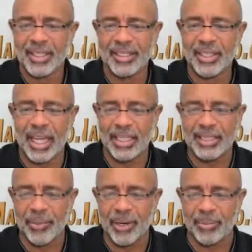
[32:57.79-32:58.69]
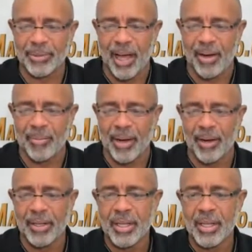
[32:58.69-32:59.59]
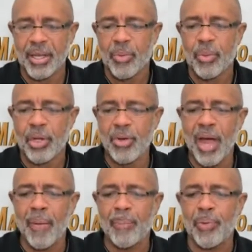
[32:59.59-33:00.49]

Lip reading: You got to see what I'm talking about. When you have